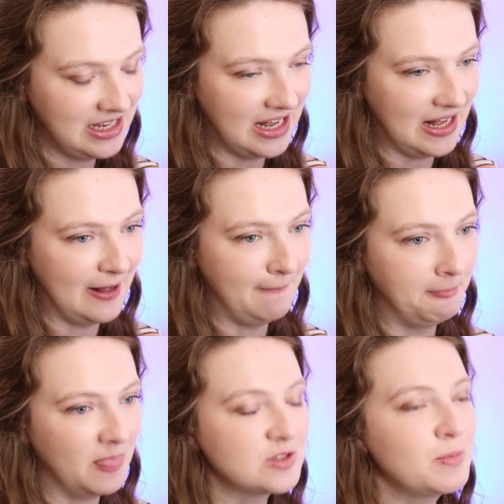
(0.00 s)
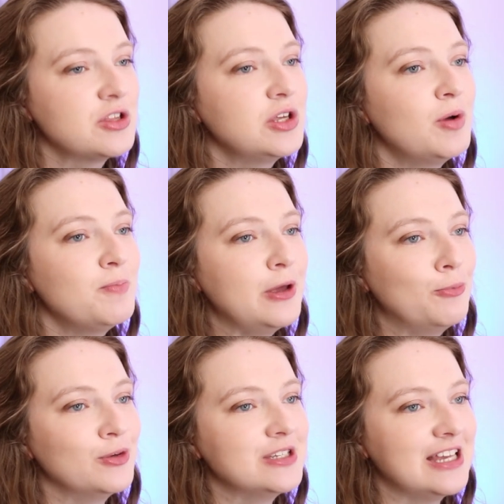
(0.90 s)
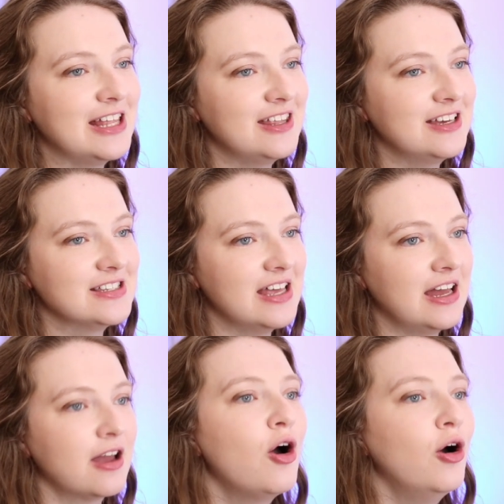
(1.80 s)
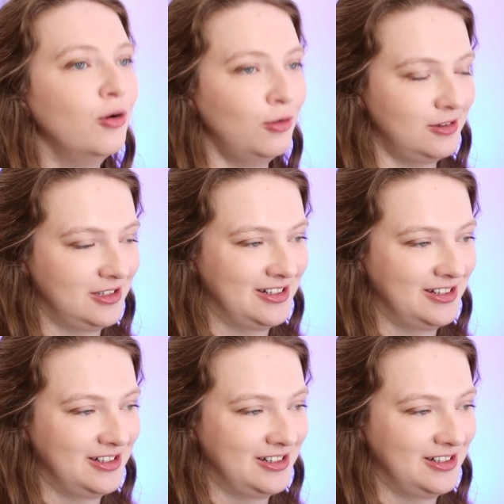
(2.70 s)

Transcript: Especially when people say things like, oh,